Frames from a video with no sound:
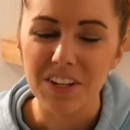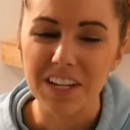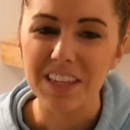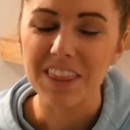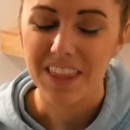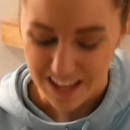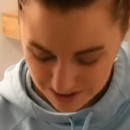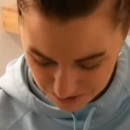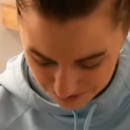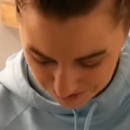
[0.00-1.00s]
looking that
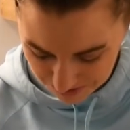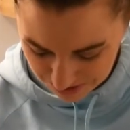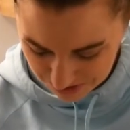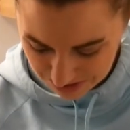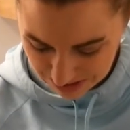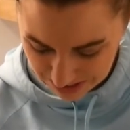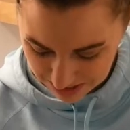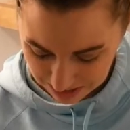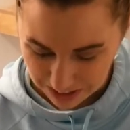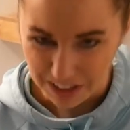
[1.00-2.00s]
hopeful.
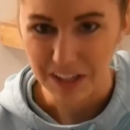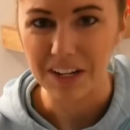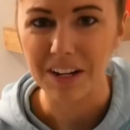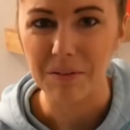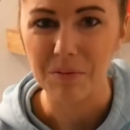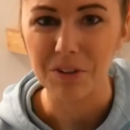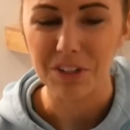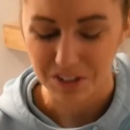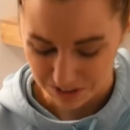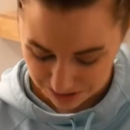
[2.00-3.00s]
Again, I'm really
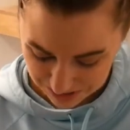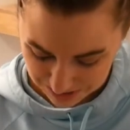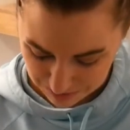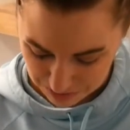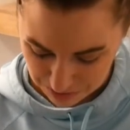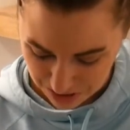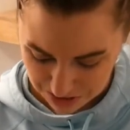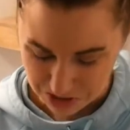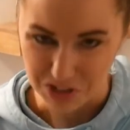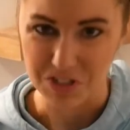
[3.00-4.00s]
early, so maybe I
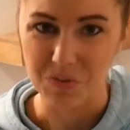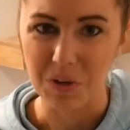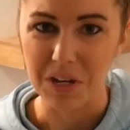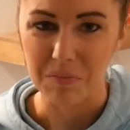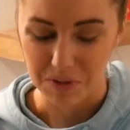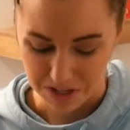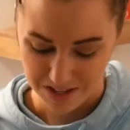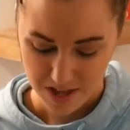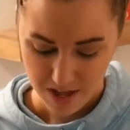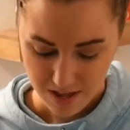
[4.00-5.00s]
should just wait, but
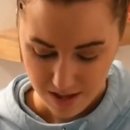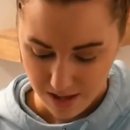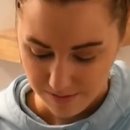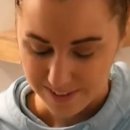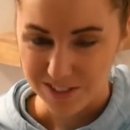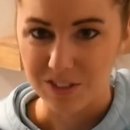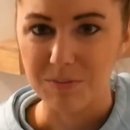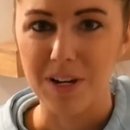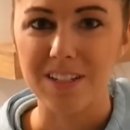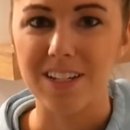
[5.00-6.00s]
first
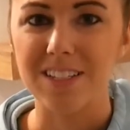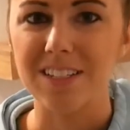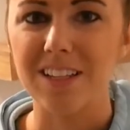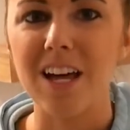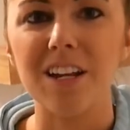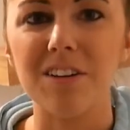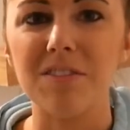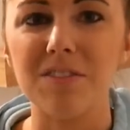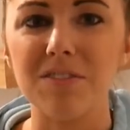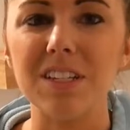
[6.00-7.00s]
response, I see a lot of
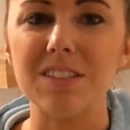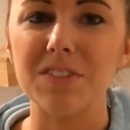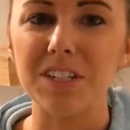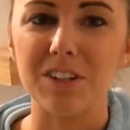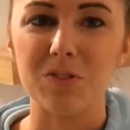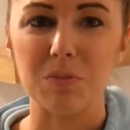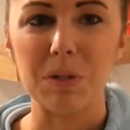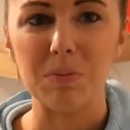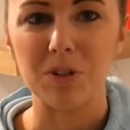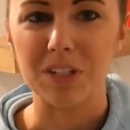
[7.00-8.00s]
these videos where
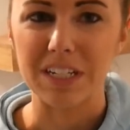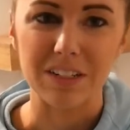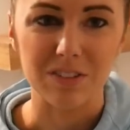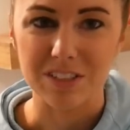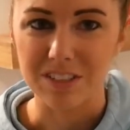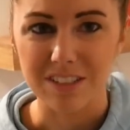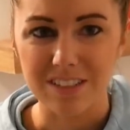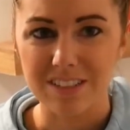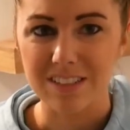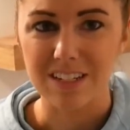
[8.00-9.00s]
people get
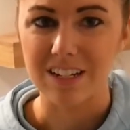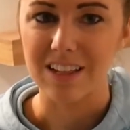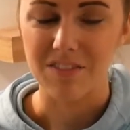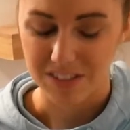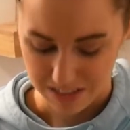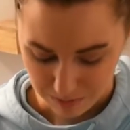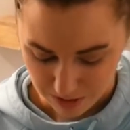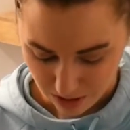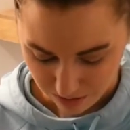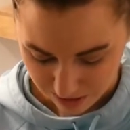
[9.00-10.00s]
results 10, 11
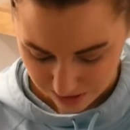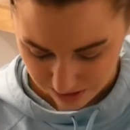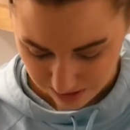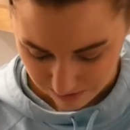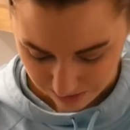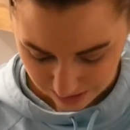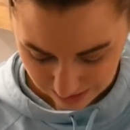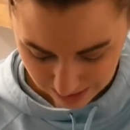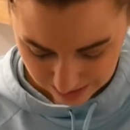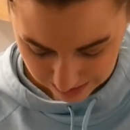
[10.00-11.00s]
DPO, there's definitely a
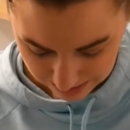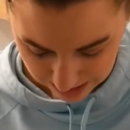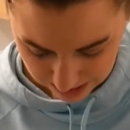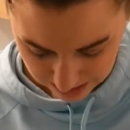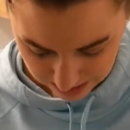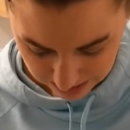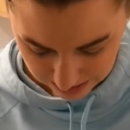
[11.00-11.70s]
line there, and